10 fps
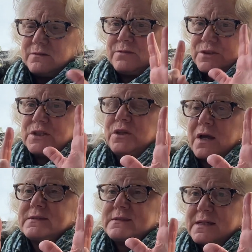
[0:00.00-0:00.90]
She
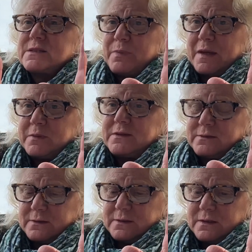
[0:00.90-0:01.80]
lost 6 babies.
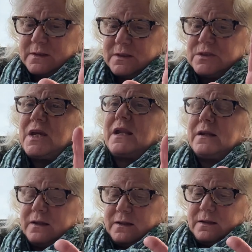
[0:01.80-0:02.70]
She had
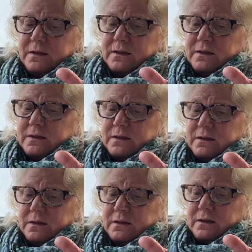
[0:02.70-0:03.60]

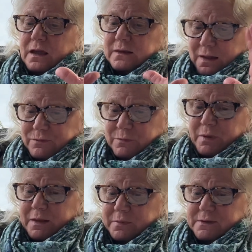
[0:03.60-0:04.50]
11
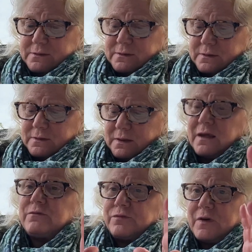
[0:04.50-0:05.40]
babies,
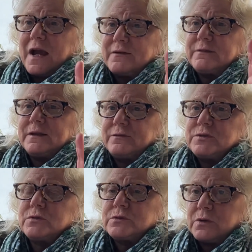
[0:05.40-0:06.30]
and 5 lived
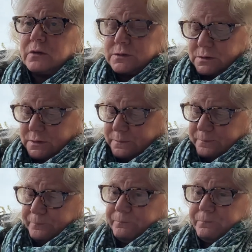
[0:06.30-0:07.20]
to adulthood.
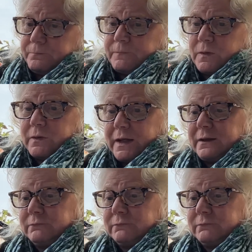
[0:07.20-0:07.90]
Okay.